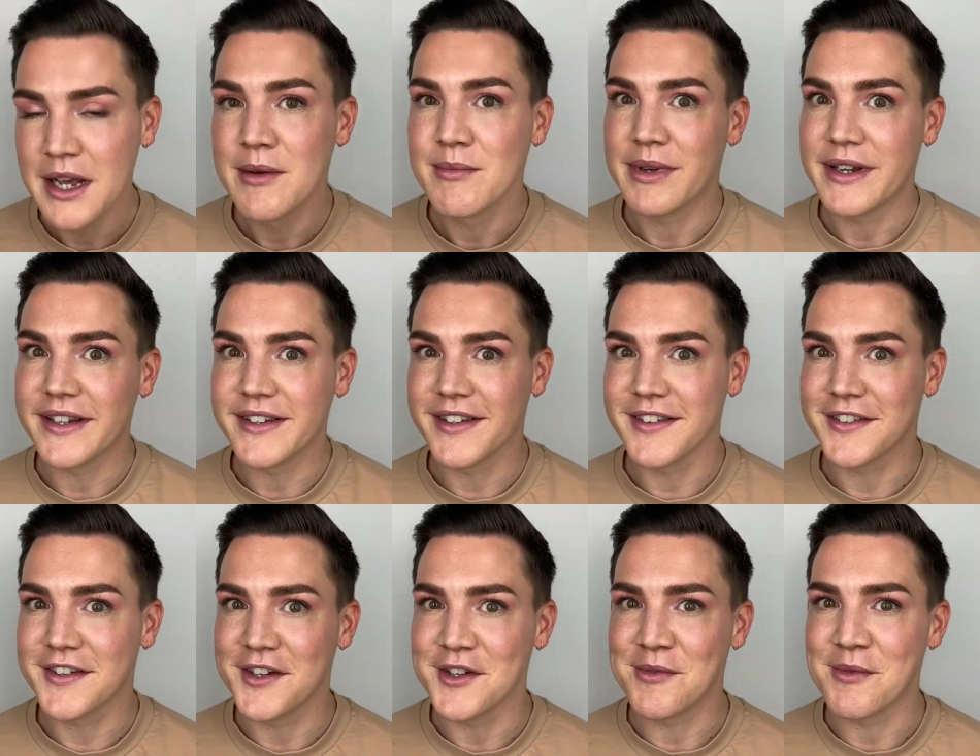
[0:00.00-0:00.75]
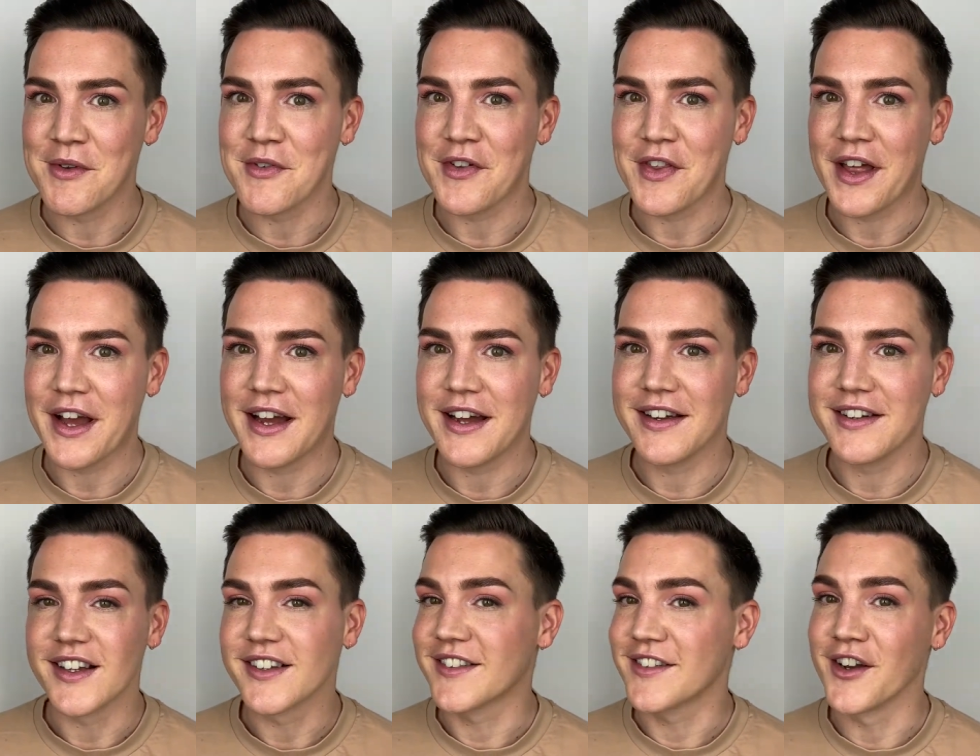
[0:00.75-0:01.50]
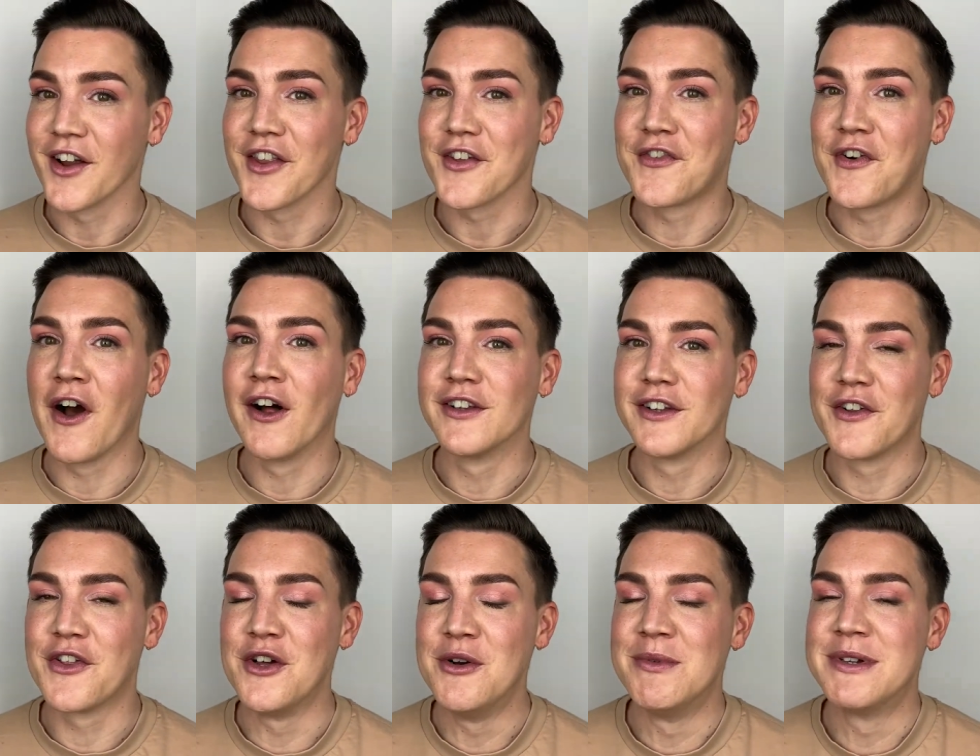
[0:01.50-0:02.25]
please excuse me for that. It's not the fault
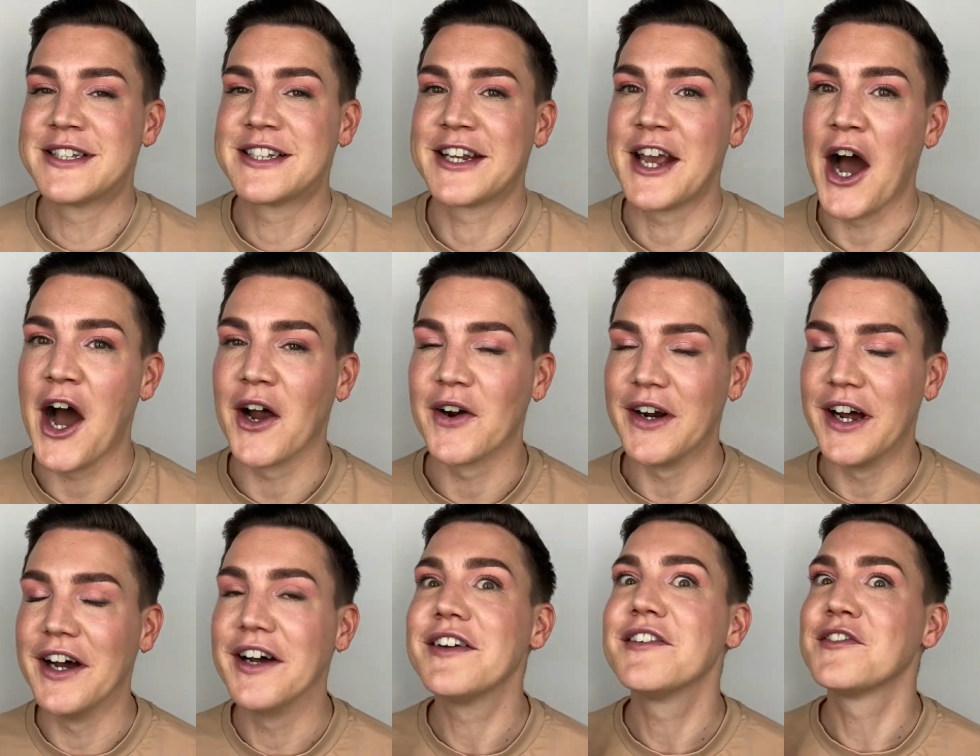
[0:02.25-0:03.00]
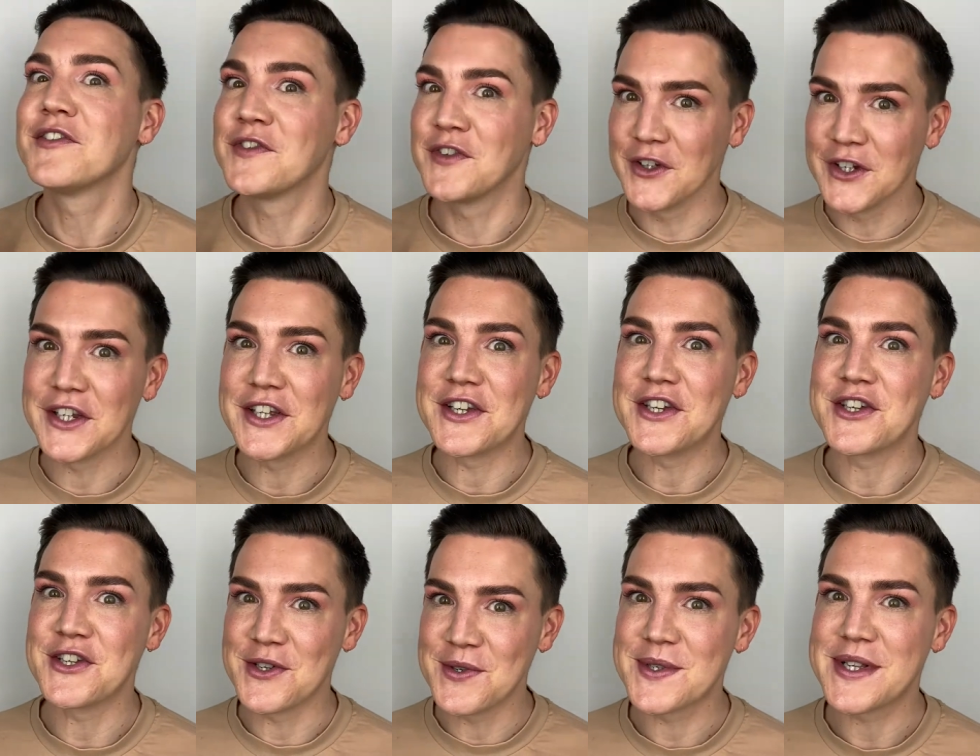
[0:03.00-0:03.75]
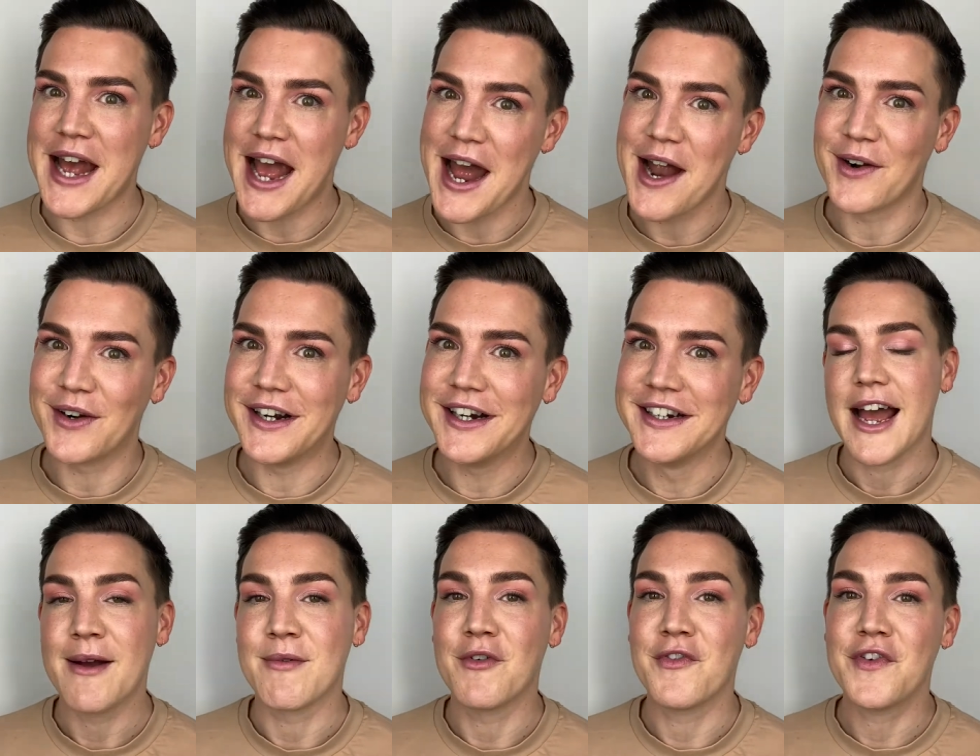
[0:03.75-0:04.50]
of the mascara, fully user error.
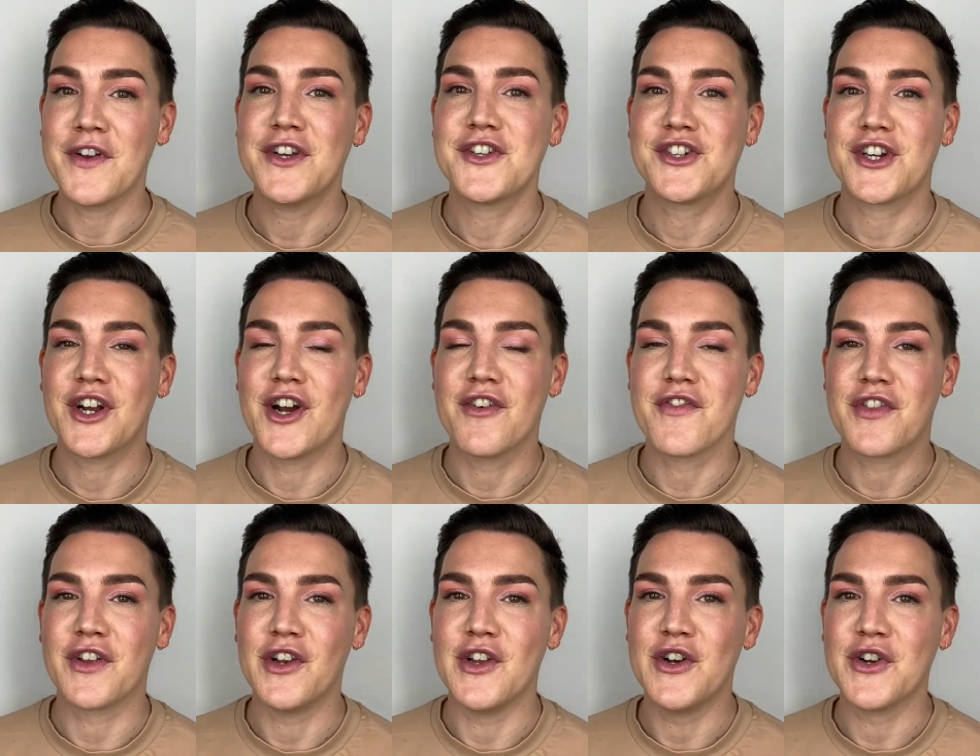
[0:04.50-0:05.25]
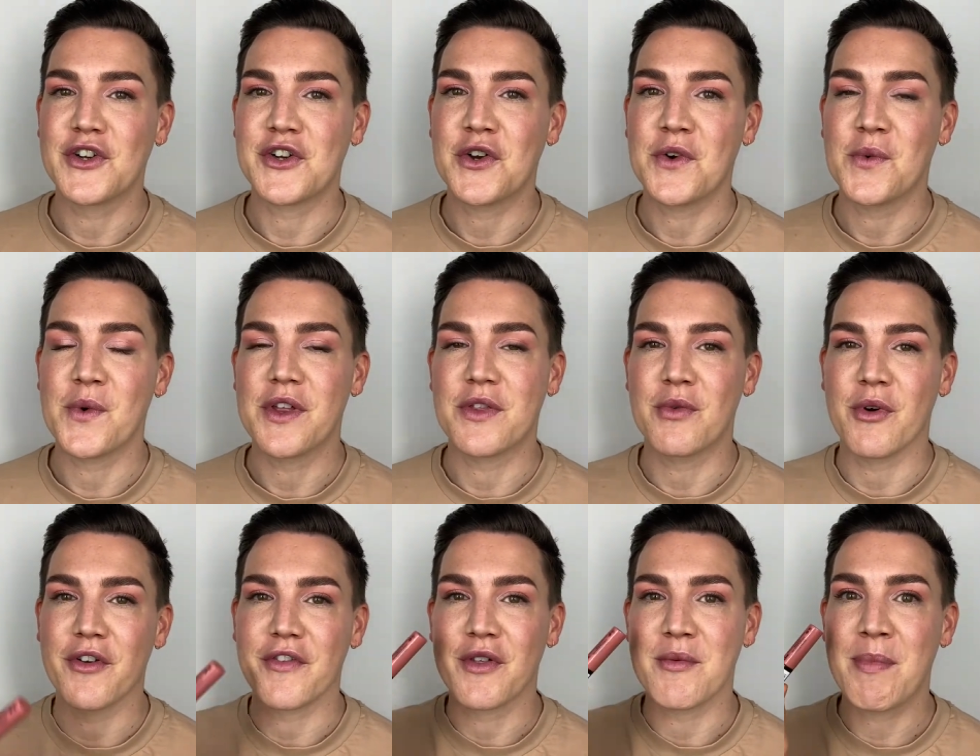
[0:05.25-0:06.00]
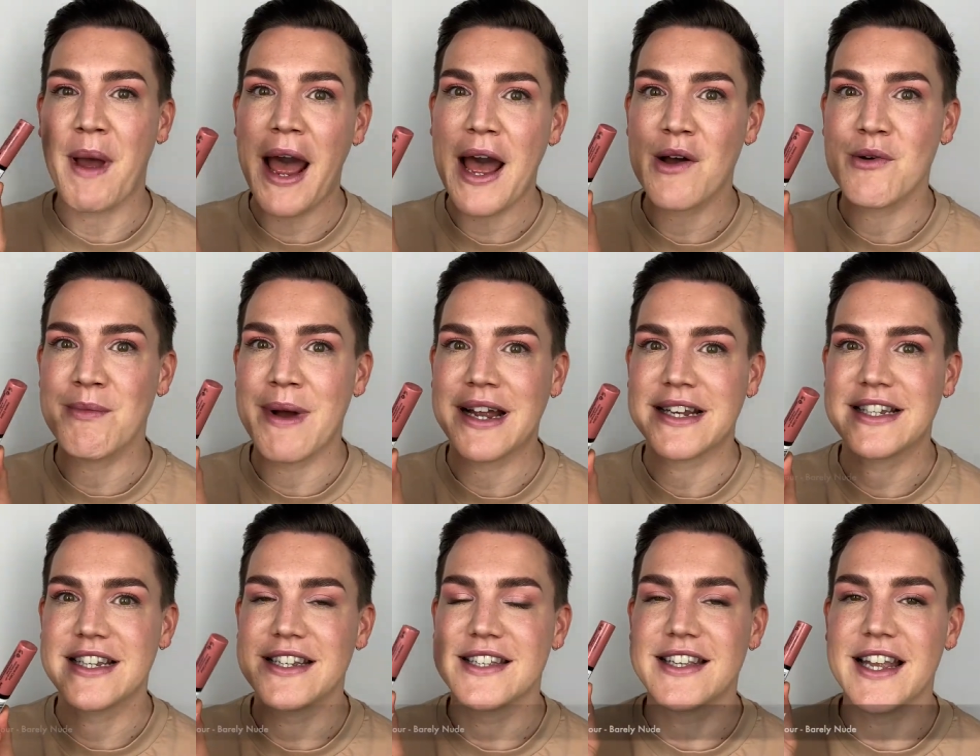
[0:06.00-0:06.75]
And we're finishing off the look with one of the Pout
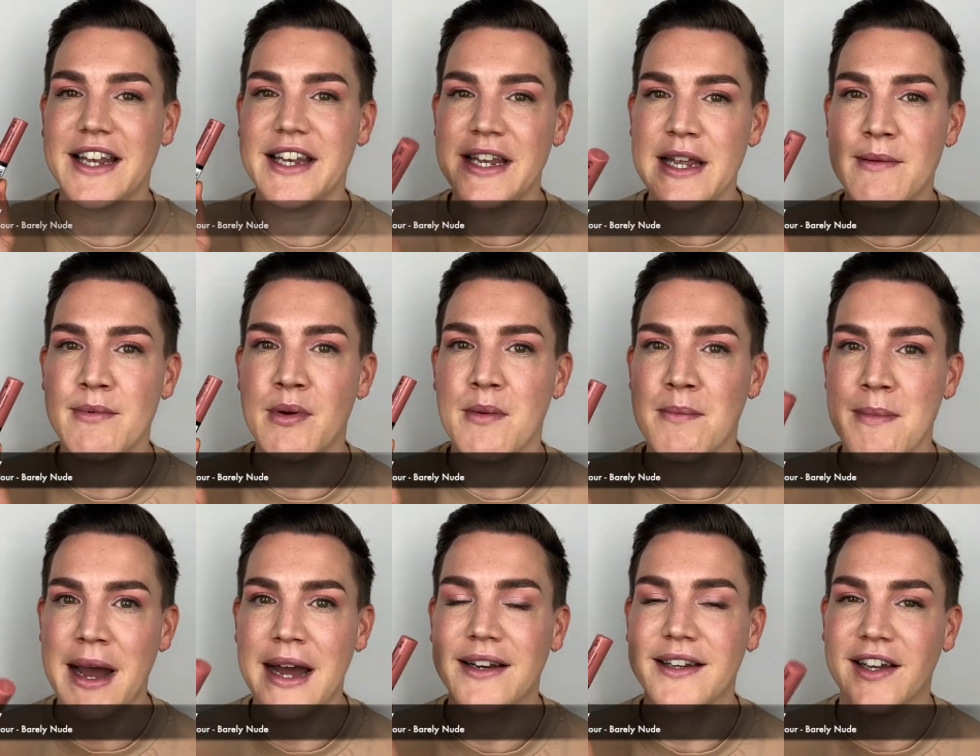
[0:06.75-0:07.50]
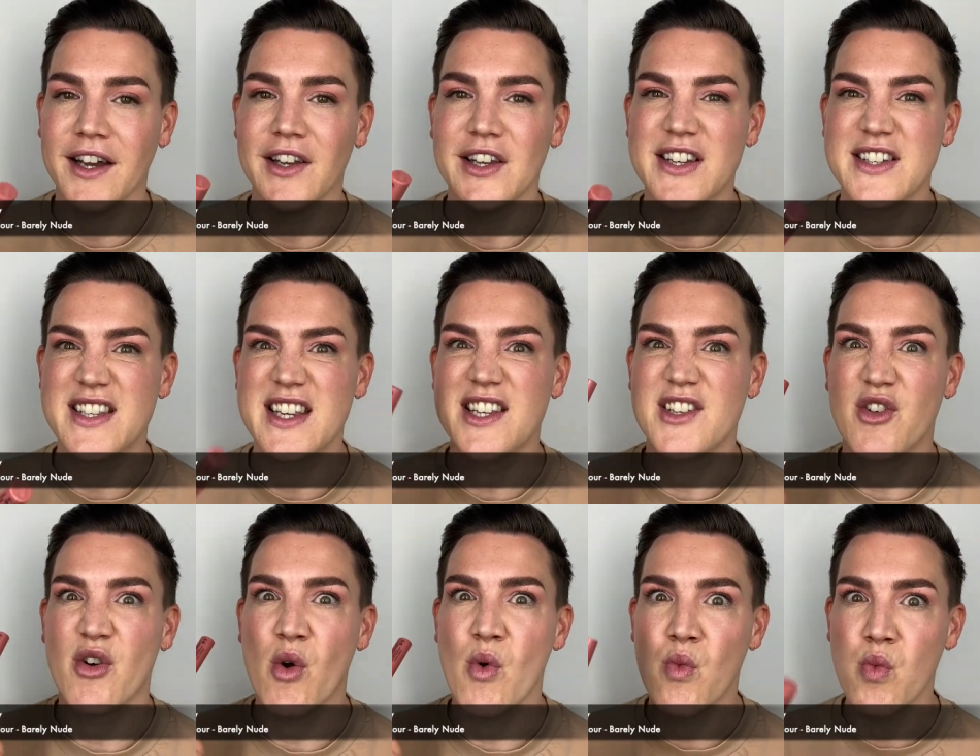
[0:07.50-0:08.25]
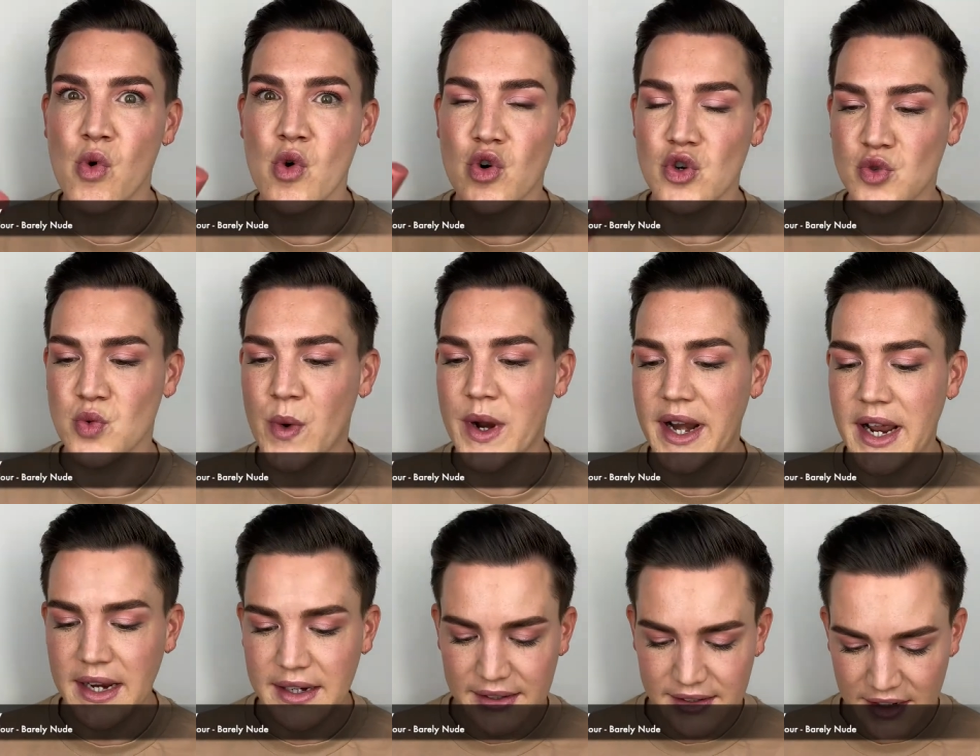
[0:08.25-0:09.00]
Matters lip matte colors. These are award
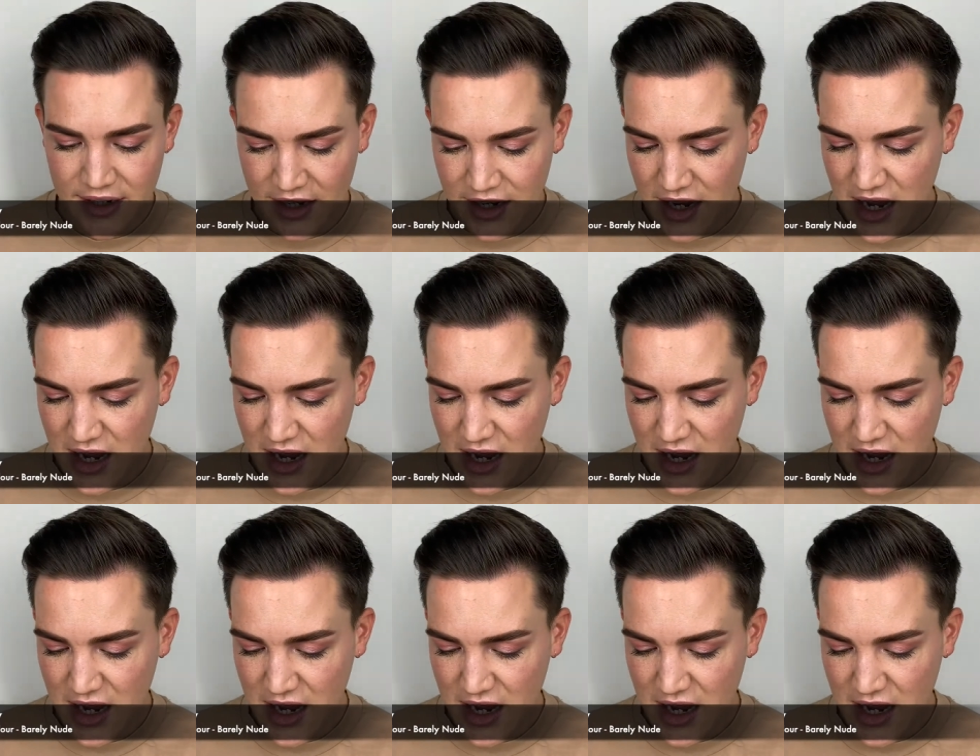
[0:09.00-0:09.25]
winning.